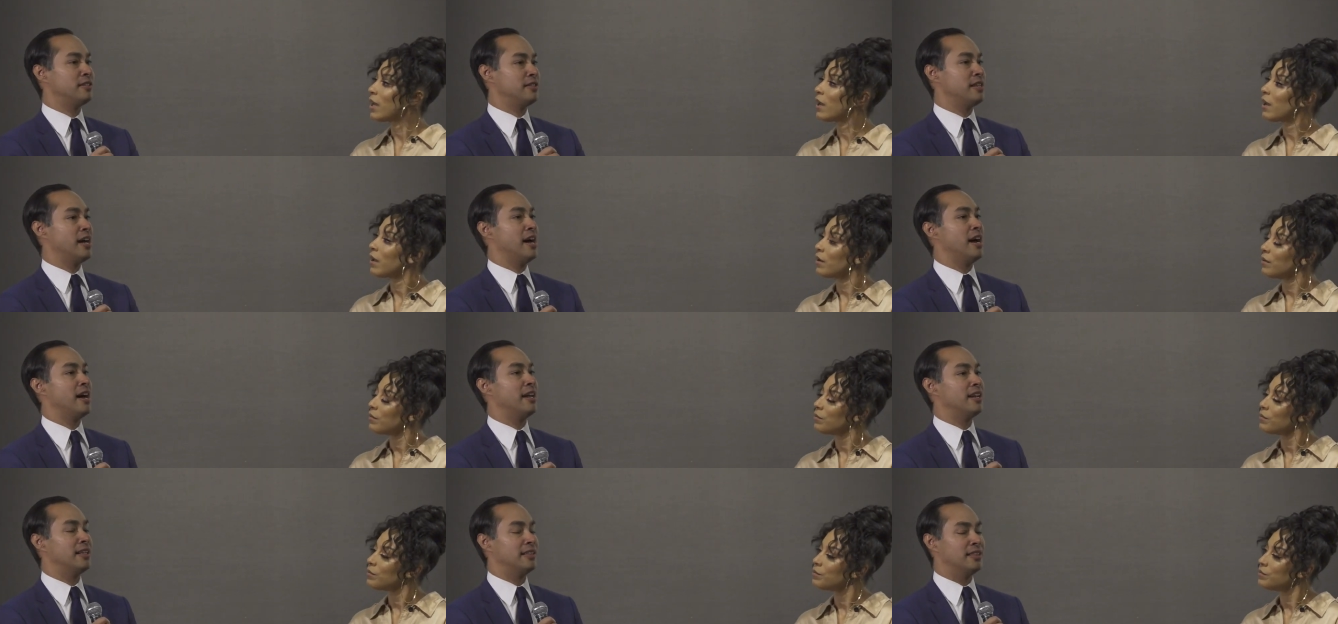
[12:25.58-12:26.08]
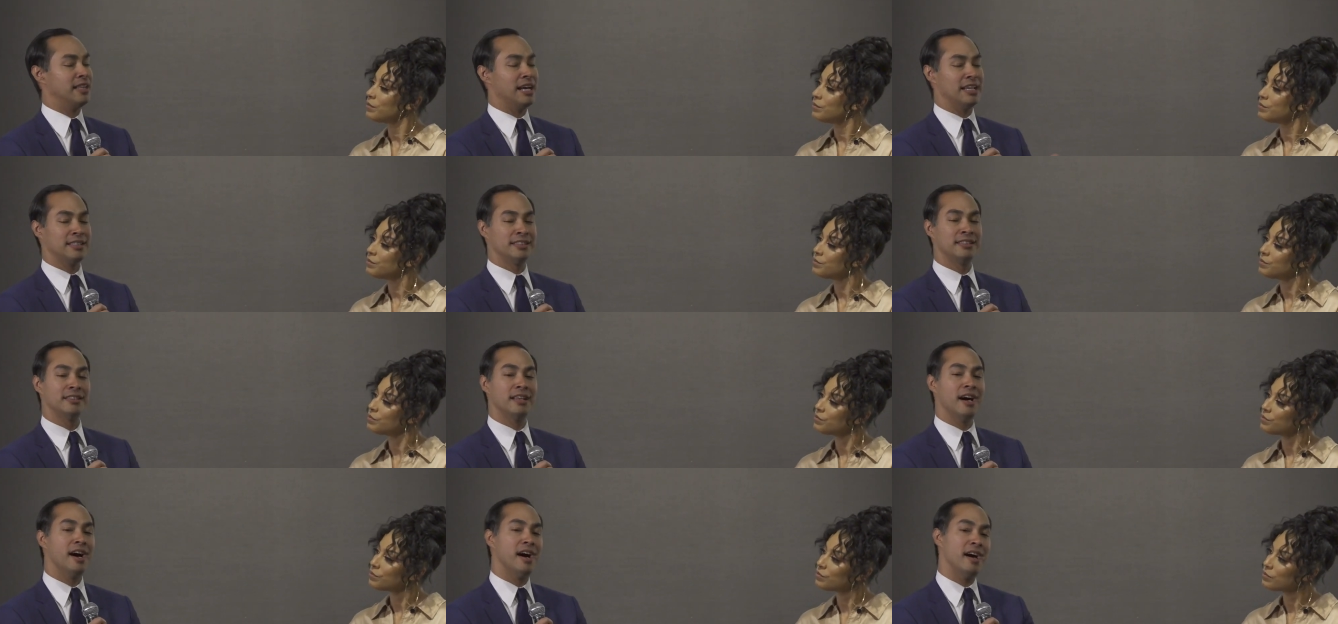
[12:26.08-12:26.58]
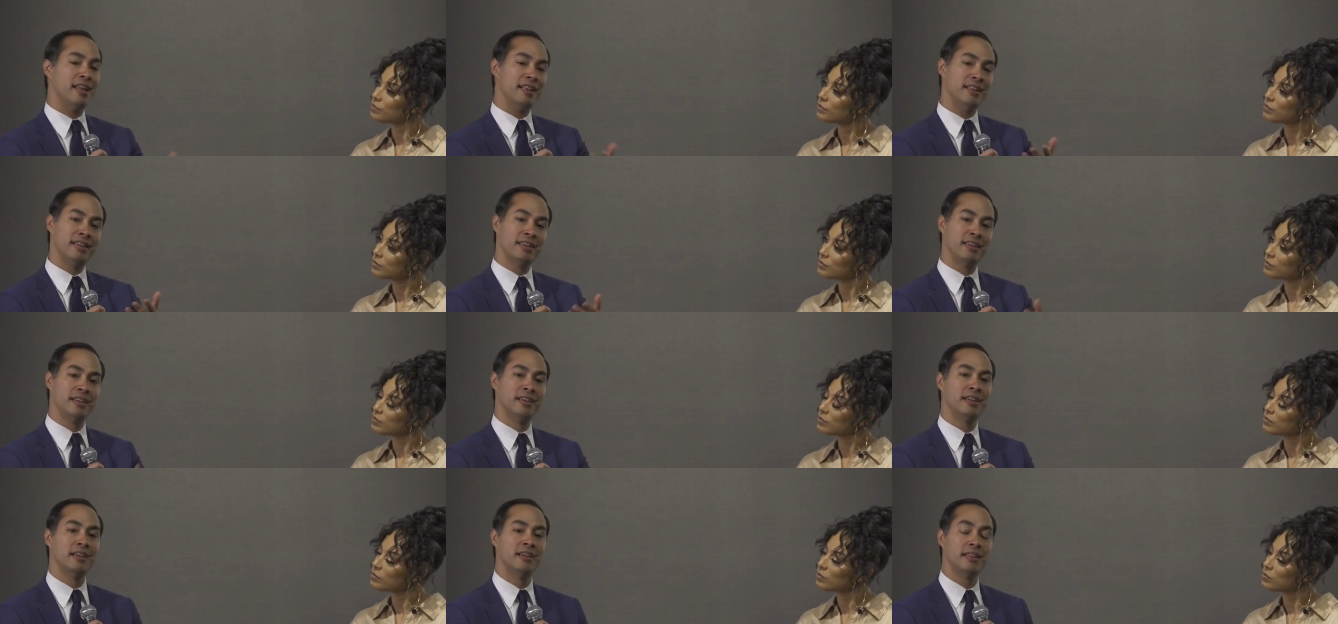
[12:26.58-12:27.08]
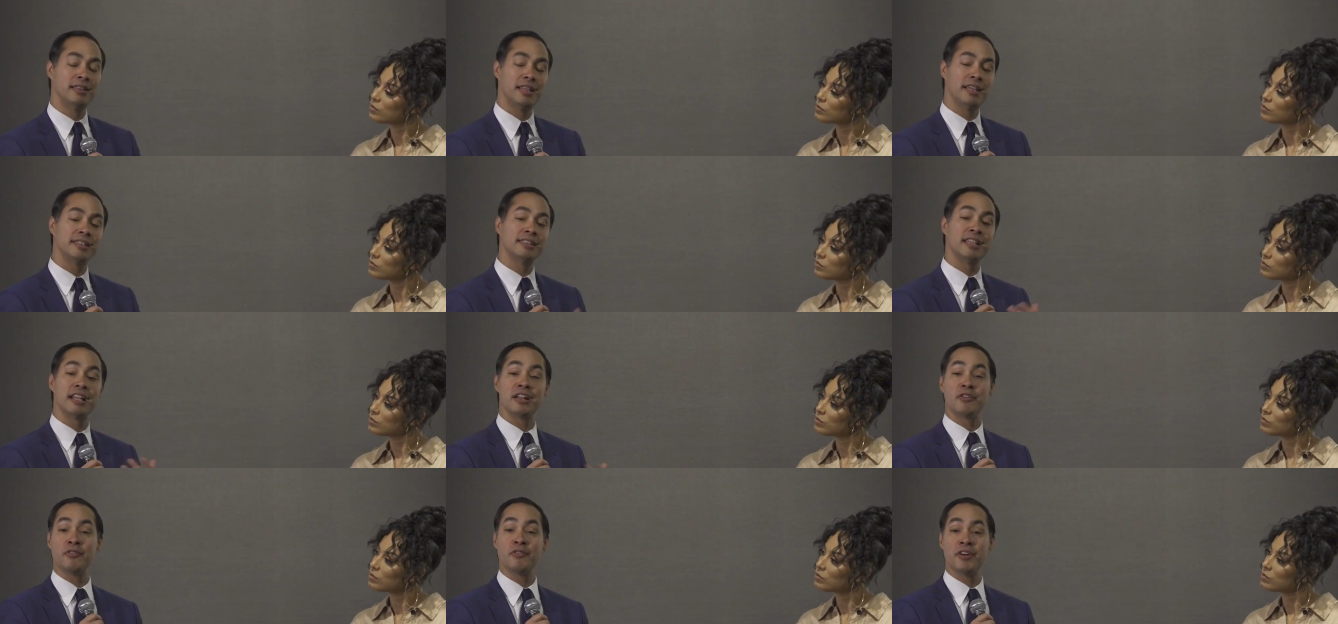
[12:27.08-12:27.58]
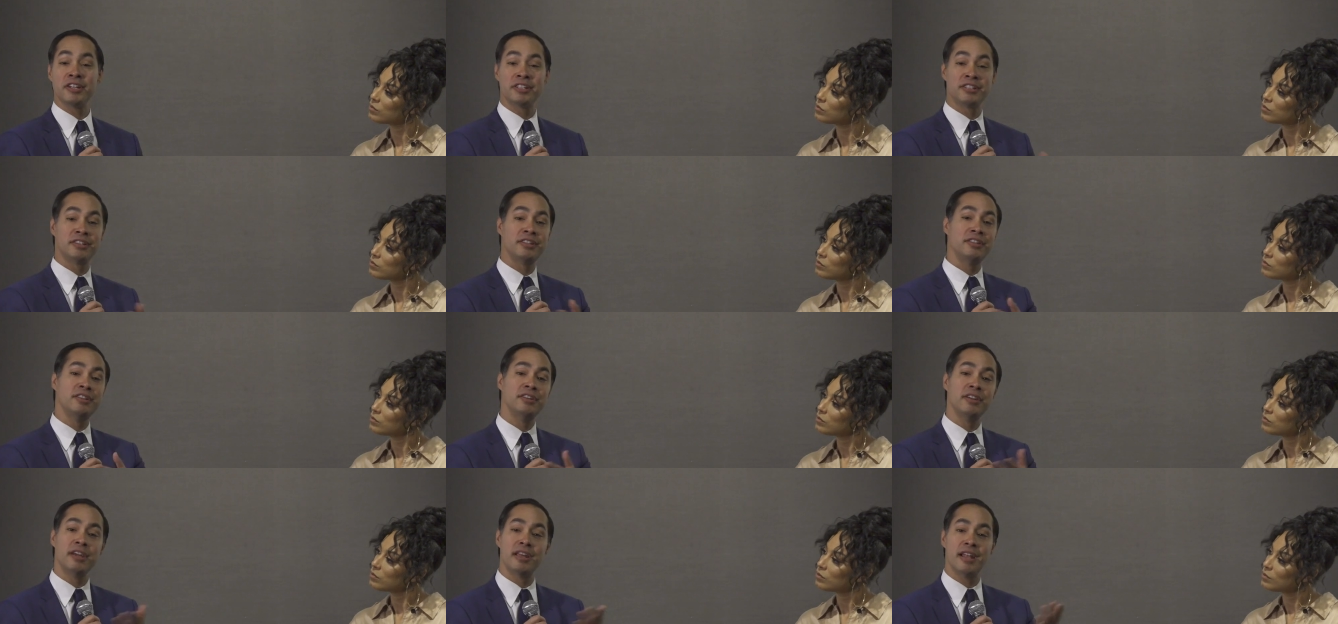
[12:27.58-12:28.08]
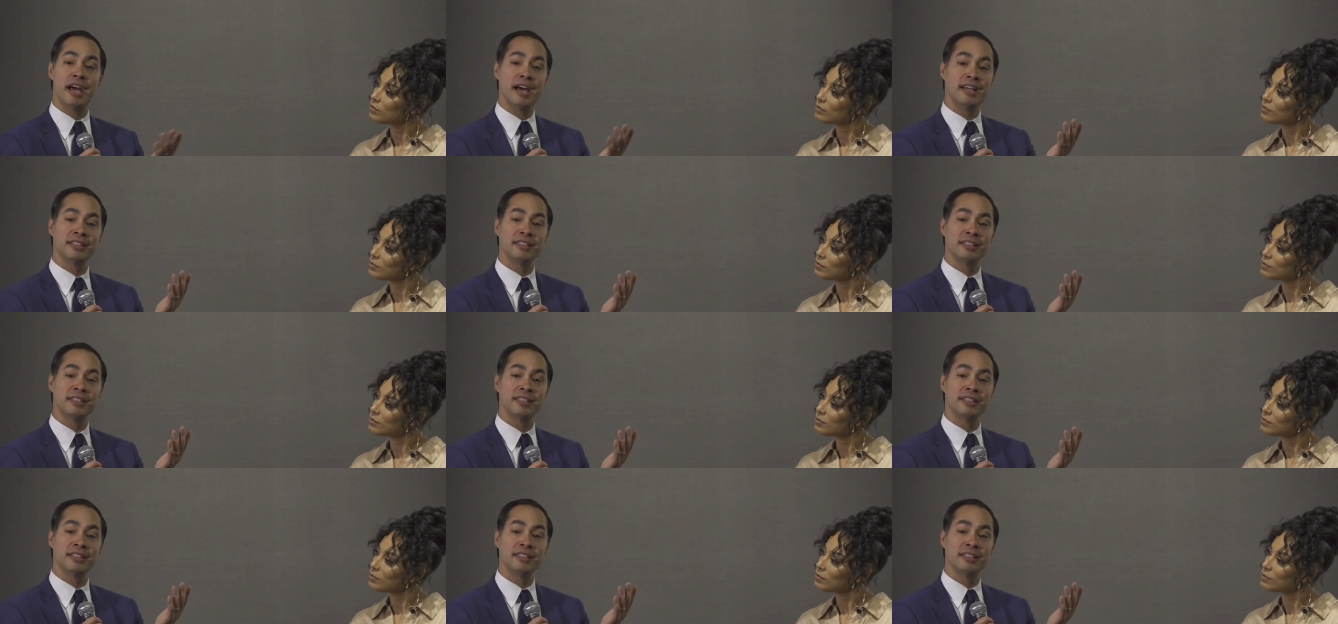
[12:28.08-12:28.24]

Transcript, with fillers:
Speaker 1: to yeah. that. If that's not that's not a question you get